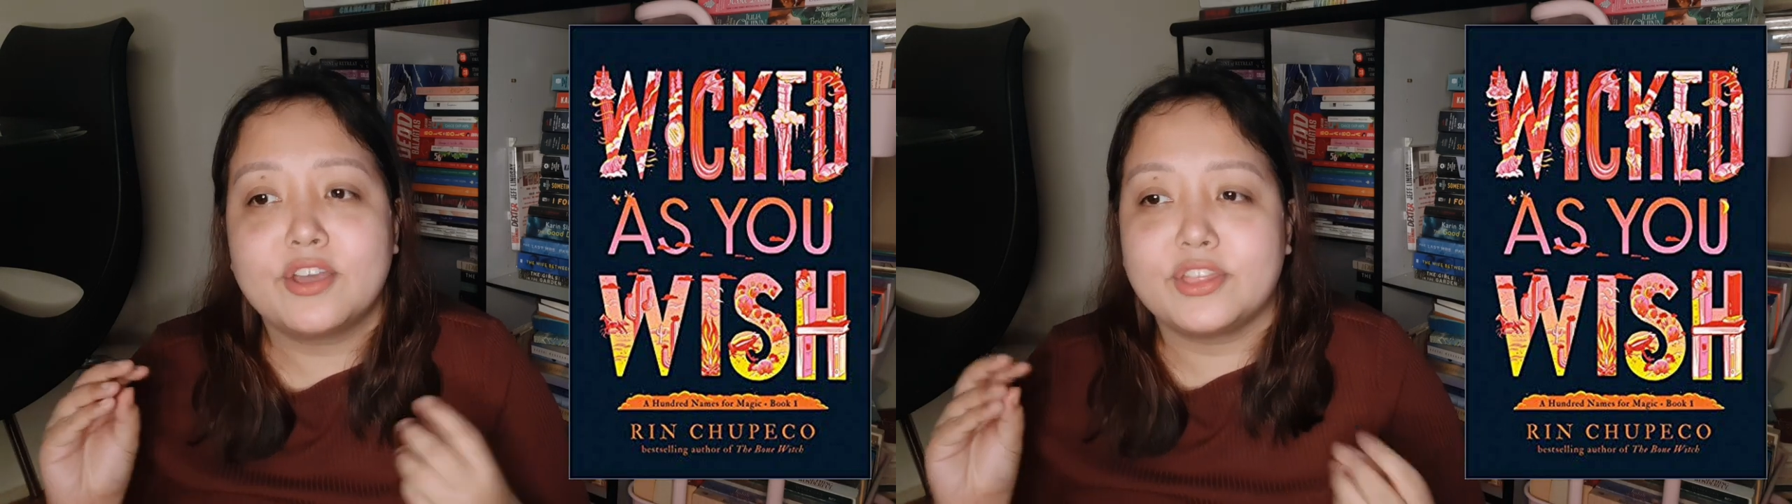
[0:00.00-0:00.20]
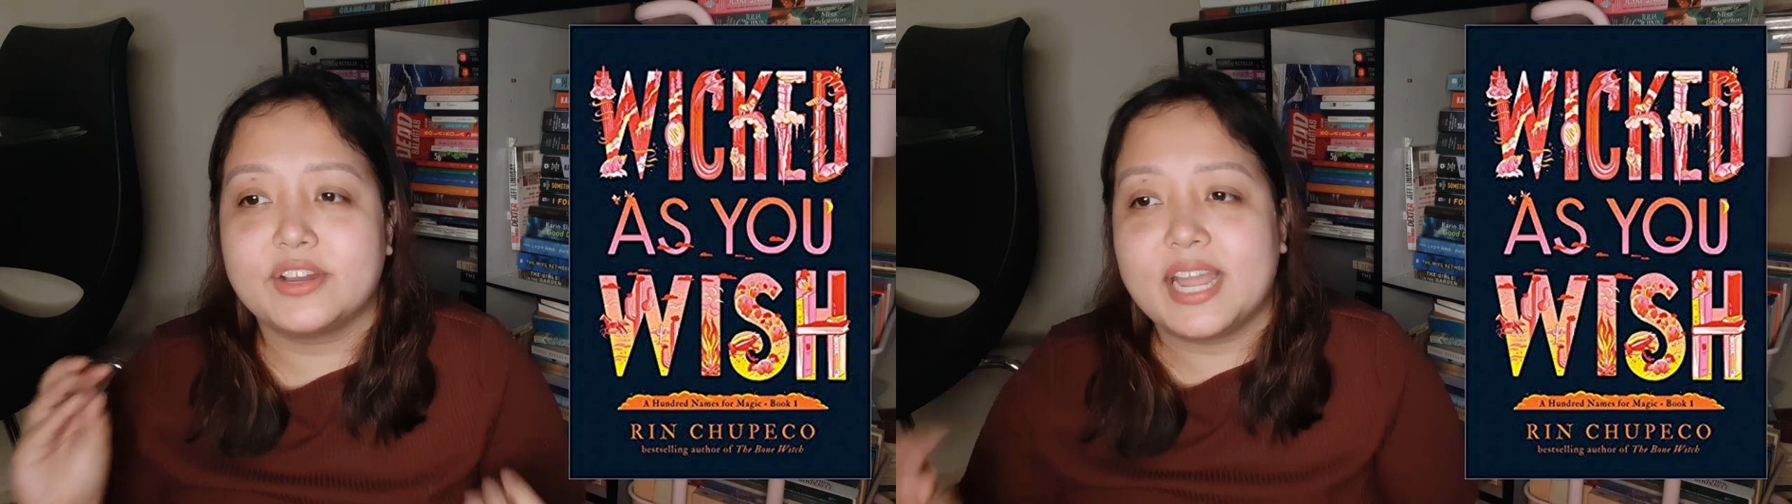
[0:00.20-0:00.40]

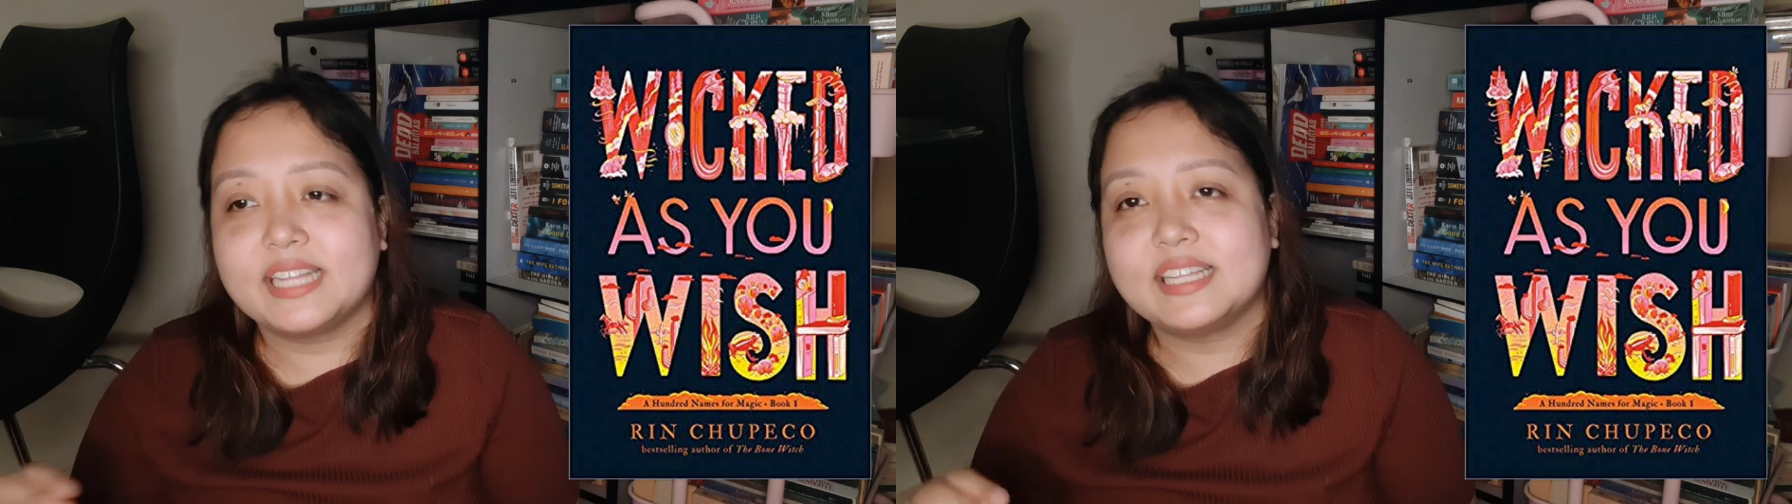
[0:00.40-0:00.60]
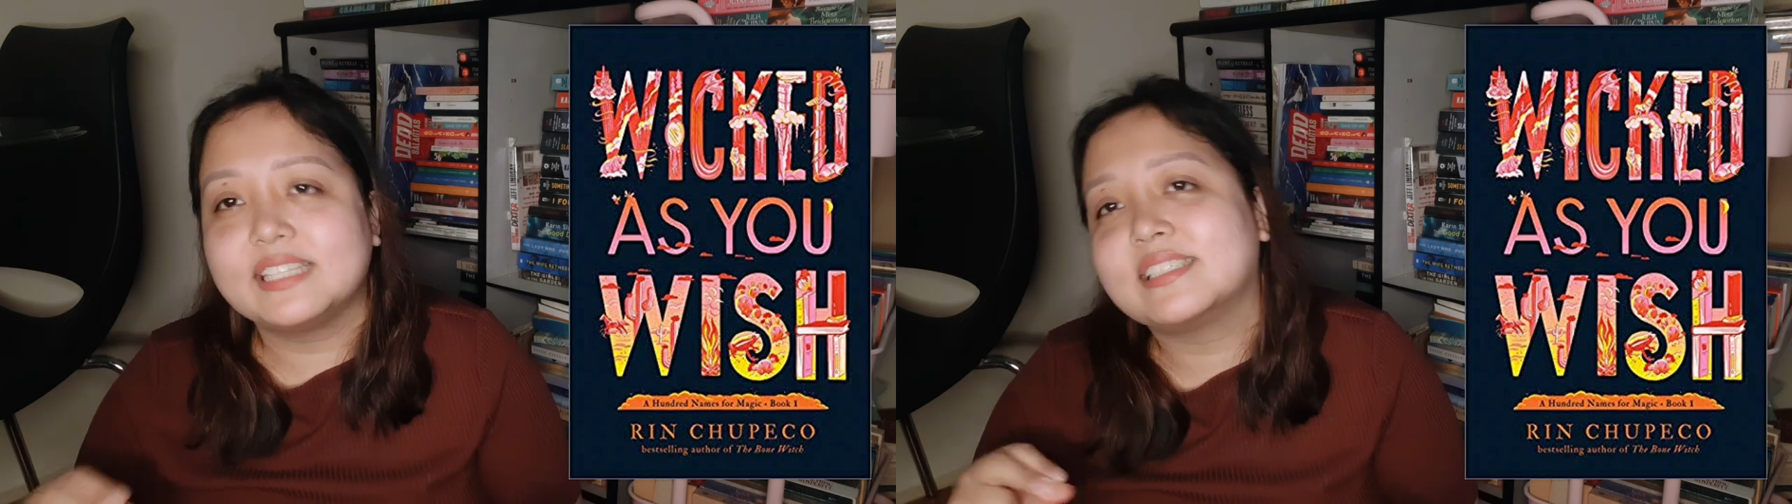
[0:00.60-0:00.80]
The
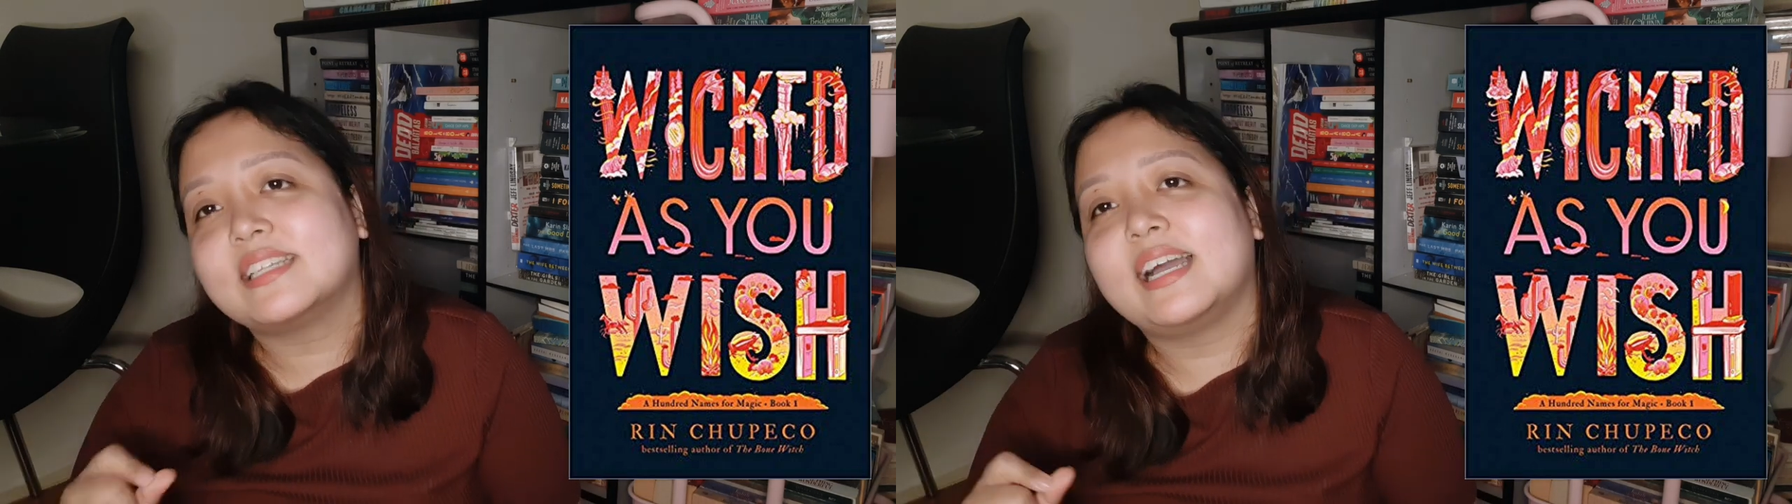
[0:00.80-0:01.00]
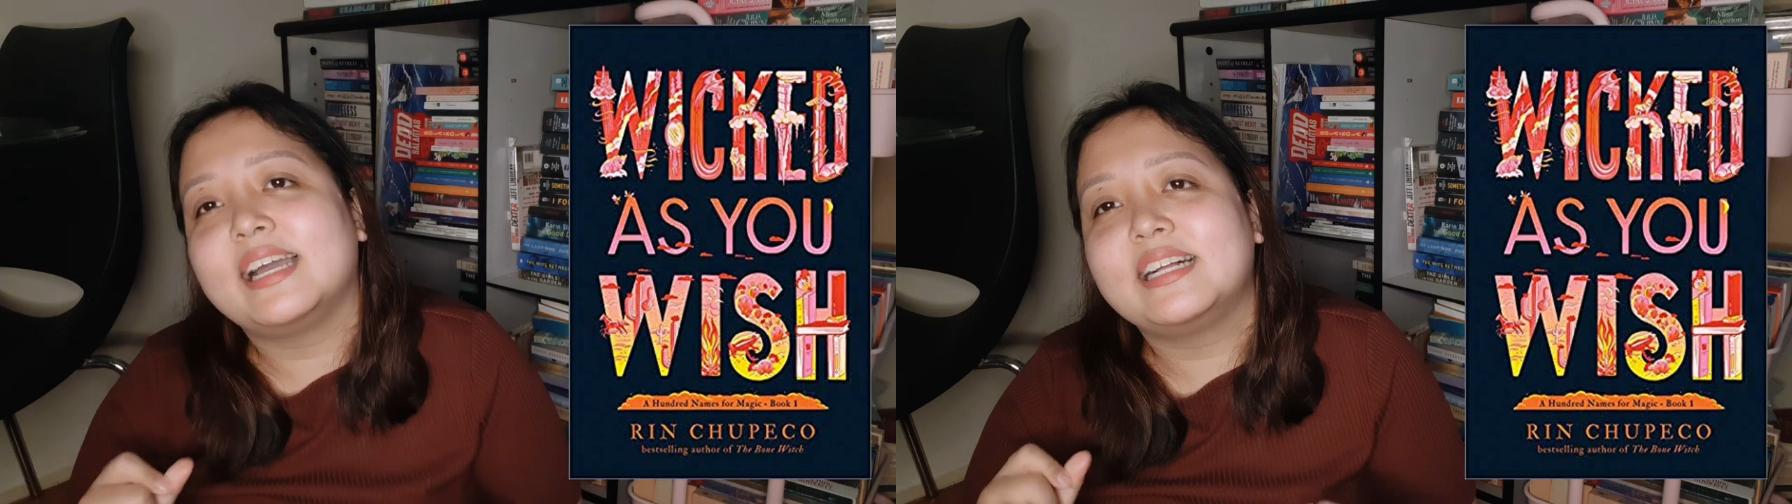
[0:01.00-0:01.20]
writing
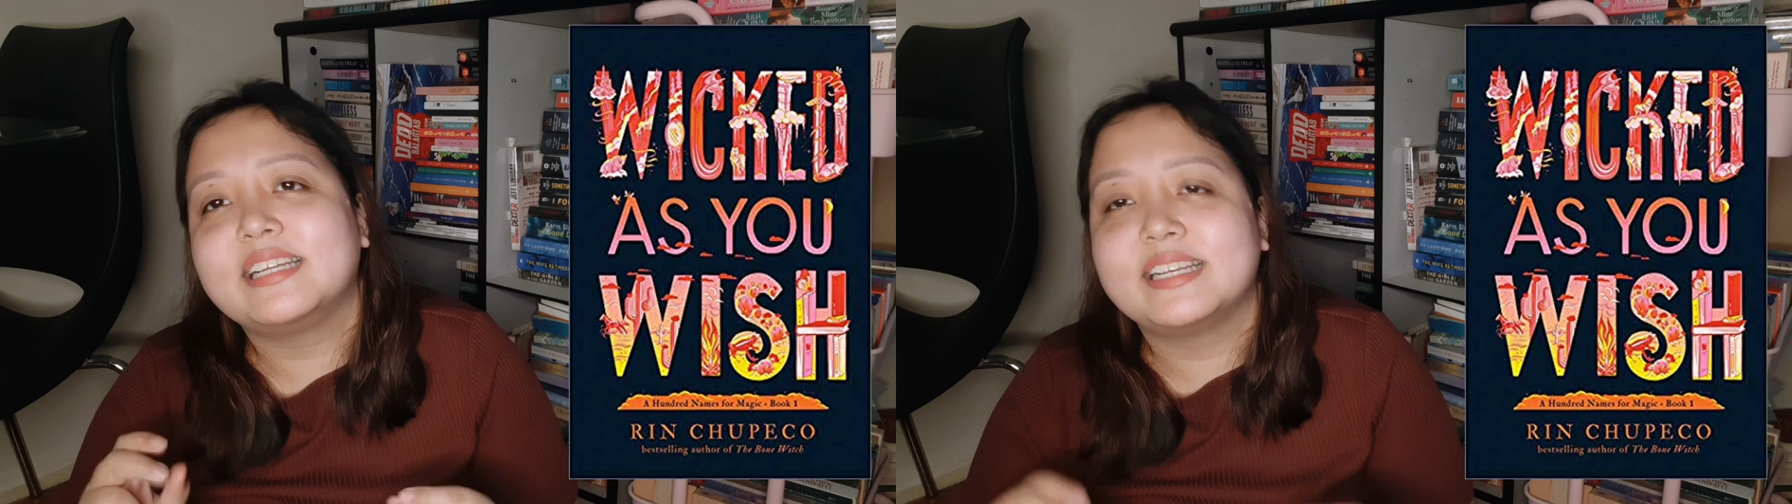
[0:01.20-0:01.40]
style